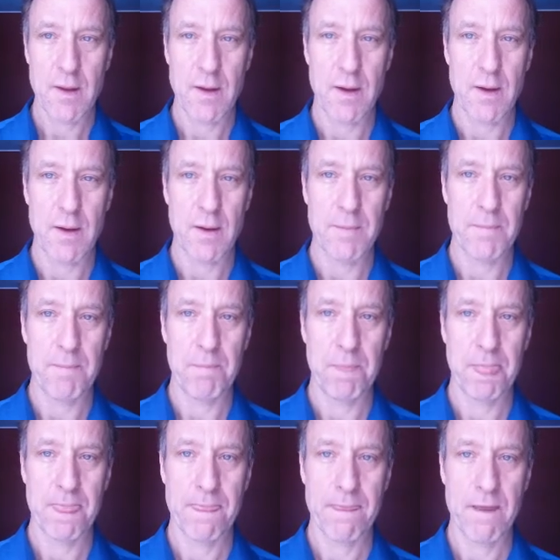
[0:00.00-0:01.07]

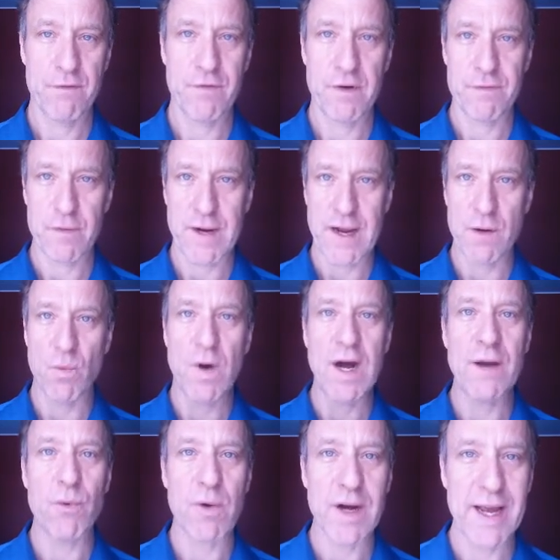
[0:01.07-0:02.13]
Um, if we forget
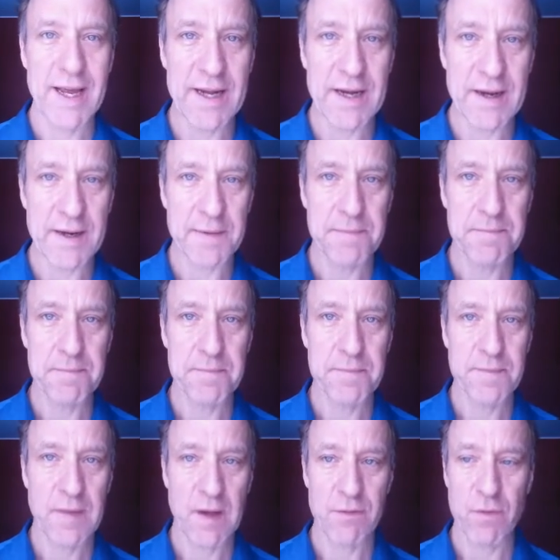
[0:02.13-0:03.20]
why we're hating,
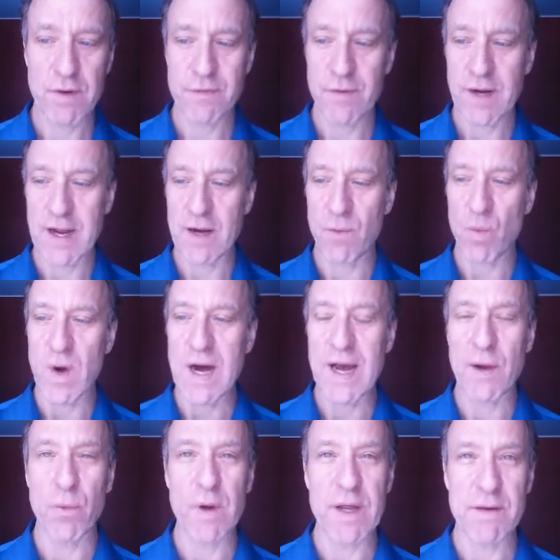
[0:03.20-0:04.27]
if we forget
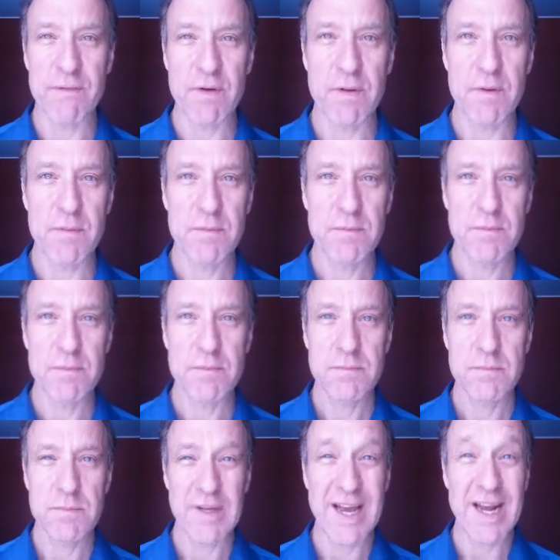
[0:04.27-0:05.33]
why we even
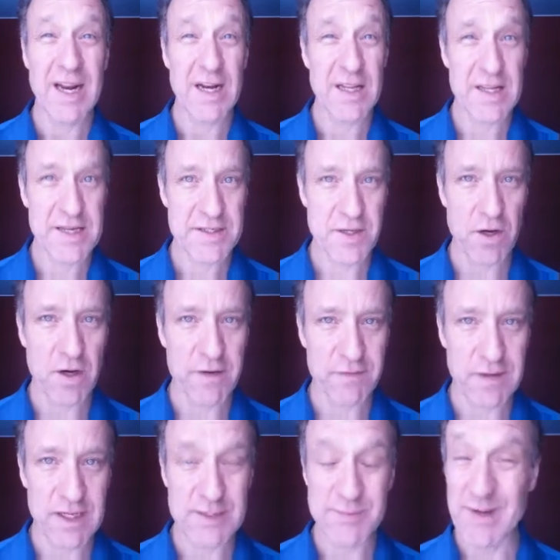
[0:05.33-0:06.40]
get into these
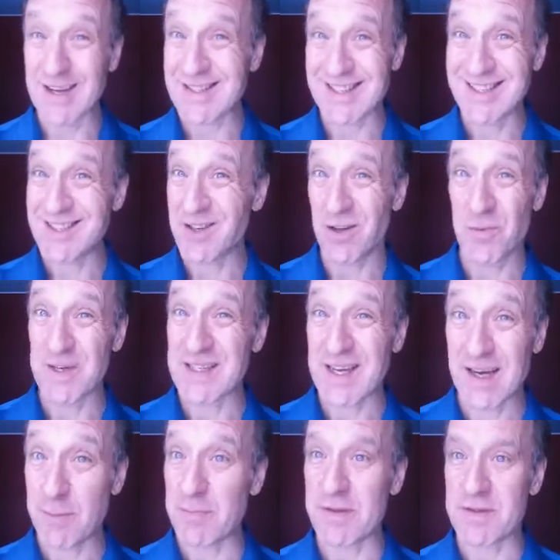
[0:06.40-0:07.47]
conflicts, because this always
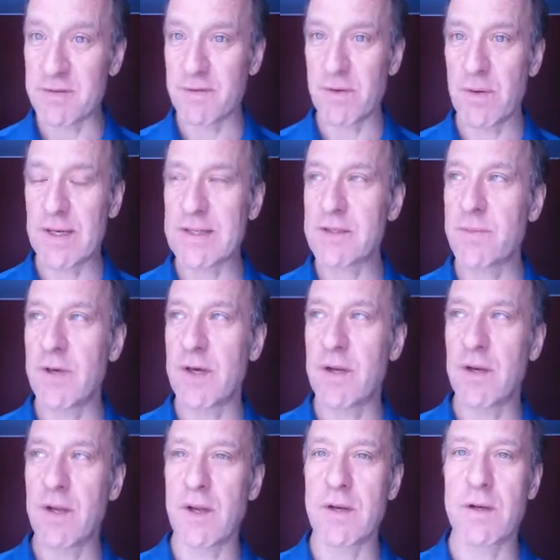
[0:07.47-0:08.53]
happens, if you ask me,
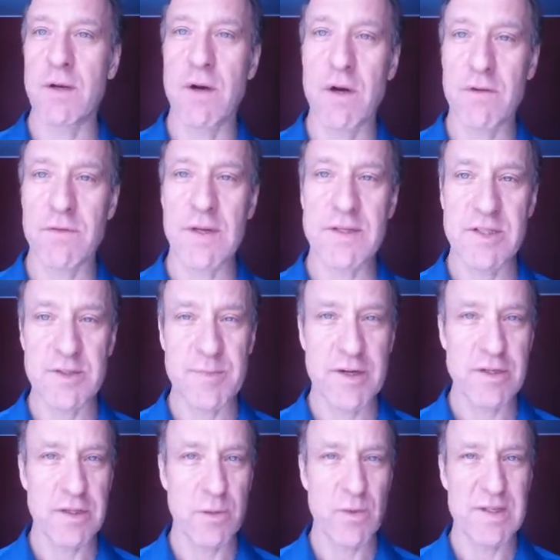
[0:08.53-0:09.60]
in, in conflicts,
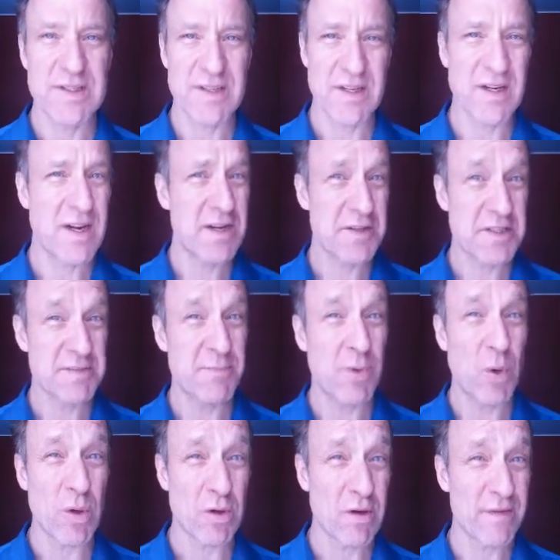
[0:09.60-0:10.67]
especially ones that kind of
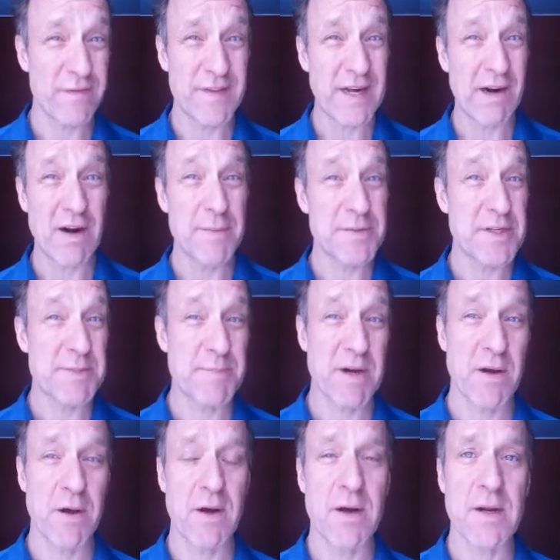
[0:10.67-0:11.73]
smolder and flare up just
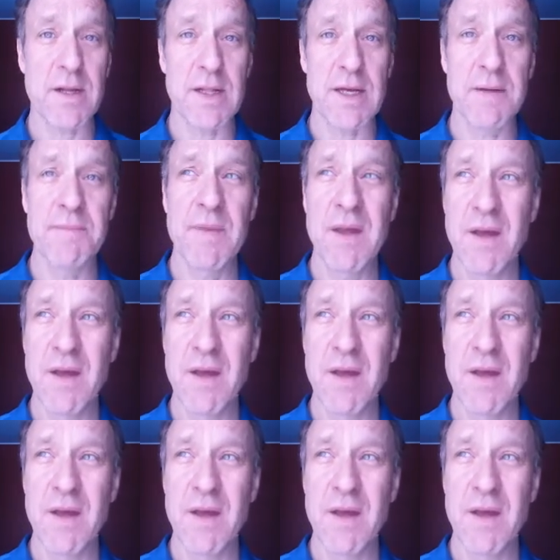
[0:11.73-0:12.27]
periodically